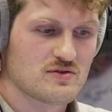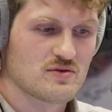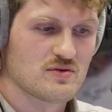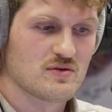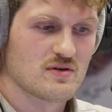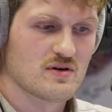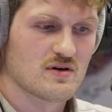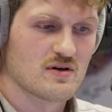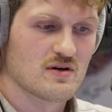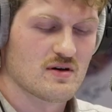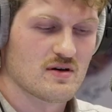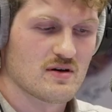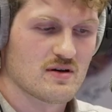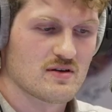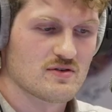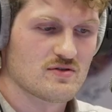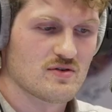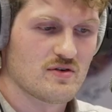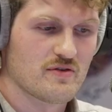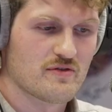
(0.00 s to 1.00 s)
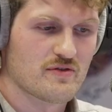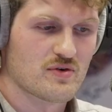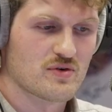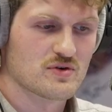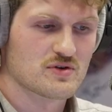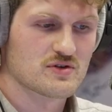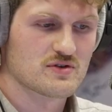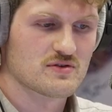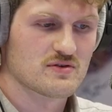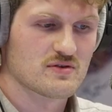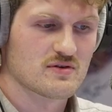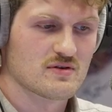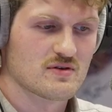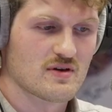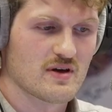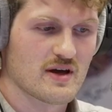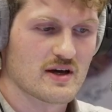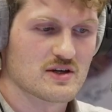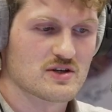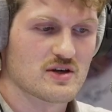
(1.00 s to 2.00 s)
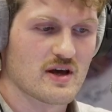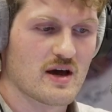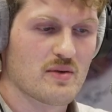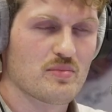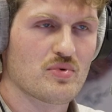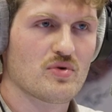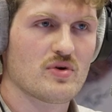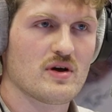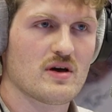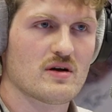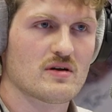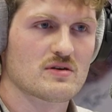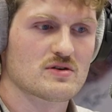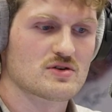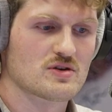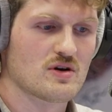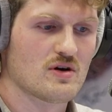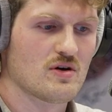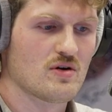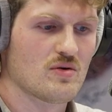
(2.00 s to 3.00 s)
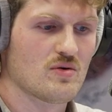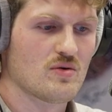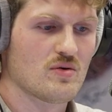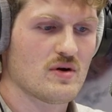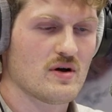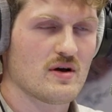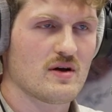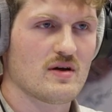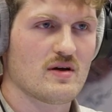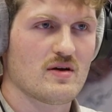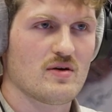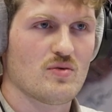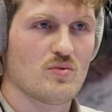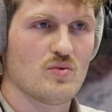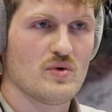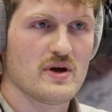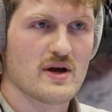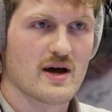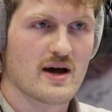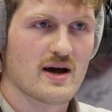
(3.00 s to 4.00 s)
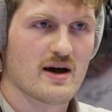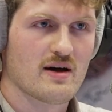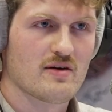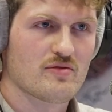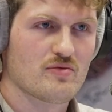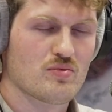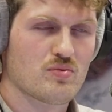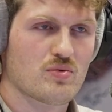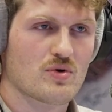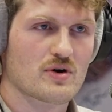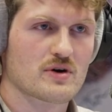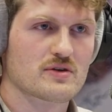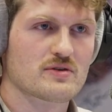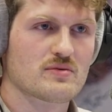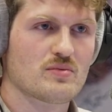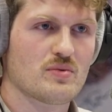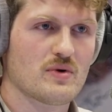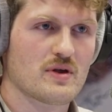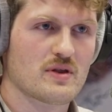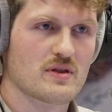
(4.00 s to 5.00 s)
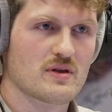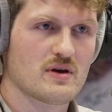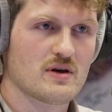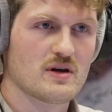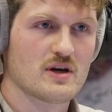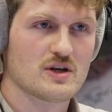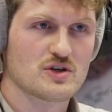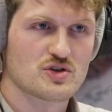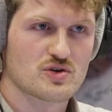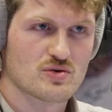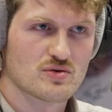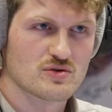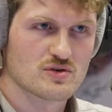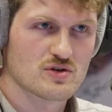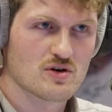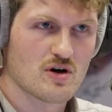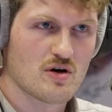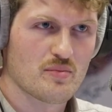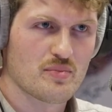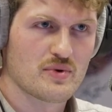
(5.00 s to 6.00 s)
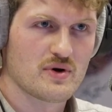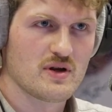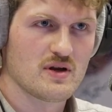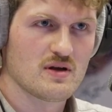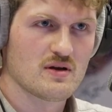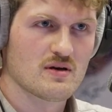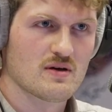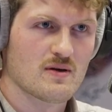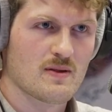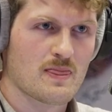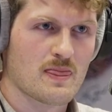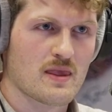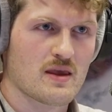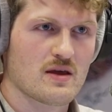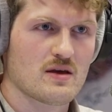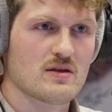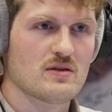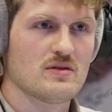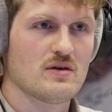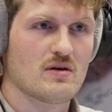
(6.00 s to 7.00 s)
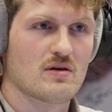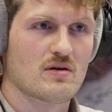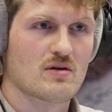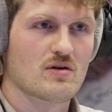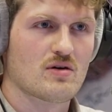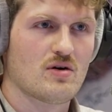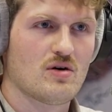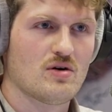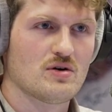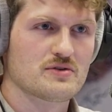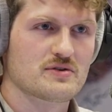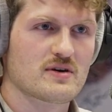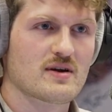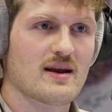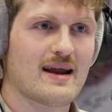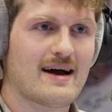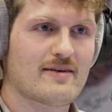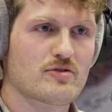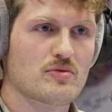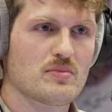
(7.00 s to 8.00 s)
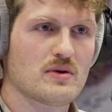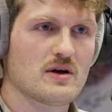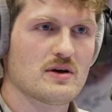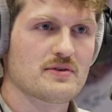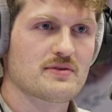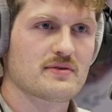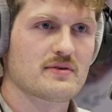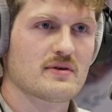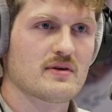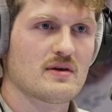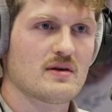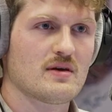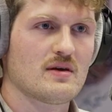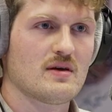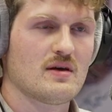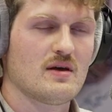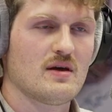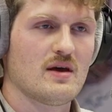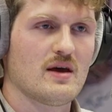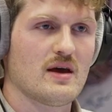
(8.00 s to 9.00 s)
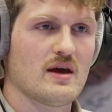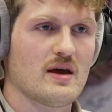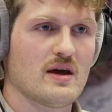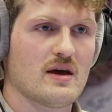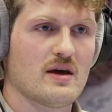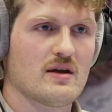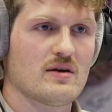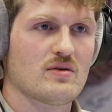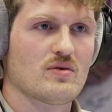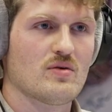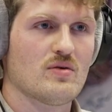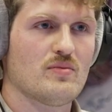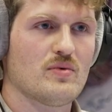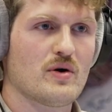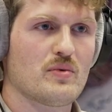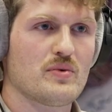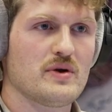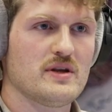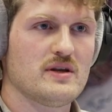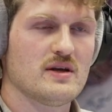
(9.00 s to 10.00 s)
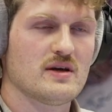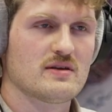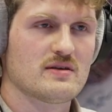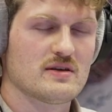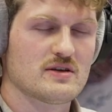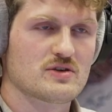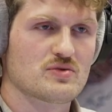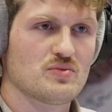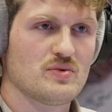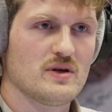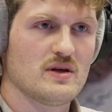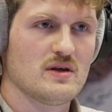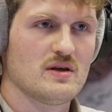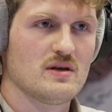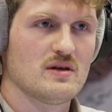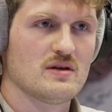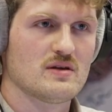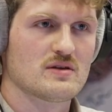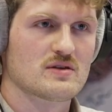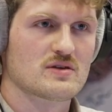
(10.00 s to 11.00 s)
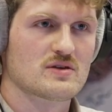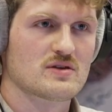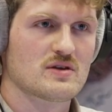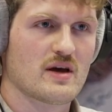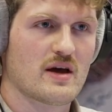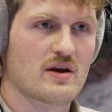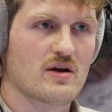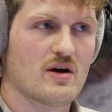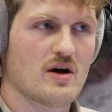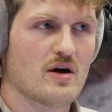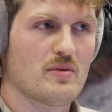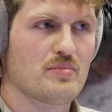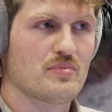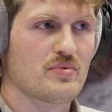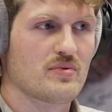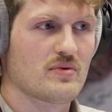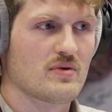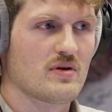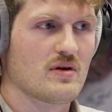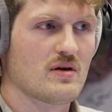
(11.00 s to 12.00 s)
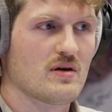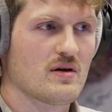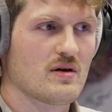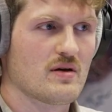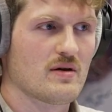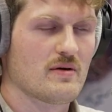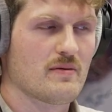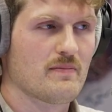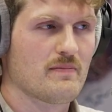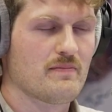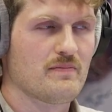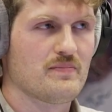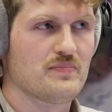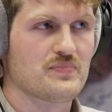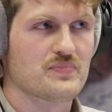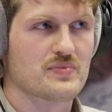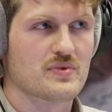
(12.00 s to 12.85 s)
the first example here. So we have worked with an insurance company. They are called Klaverblad, and what we did is we set up an